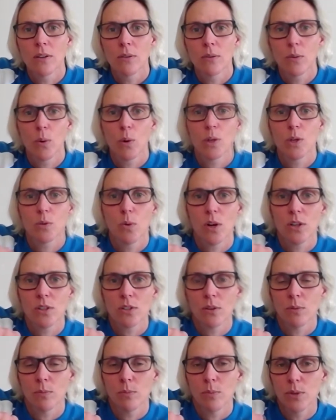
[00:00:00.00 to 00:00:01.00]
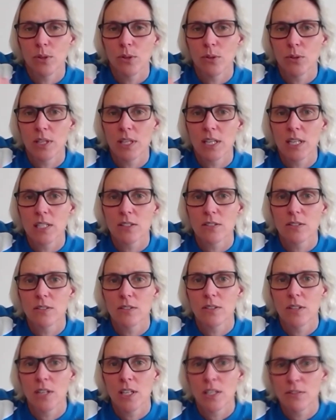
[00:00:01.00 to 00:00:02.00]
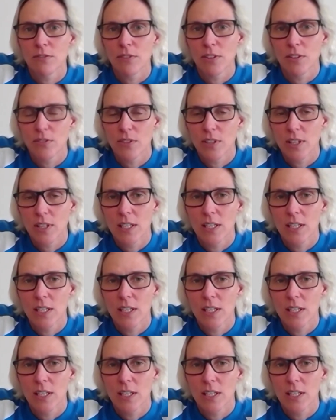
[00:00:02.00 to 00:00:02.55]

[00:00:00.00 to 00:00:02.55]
We always worked on building each 50,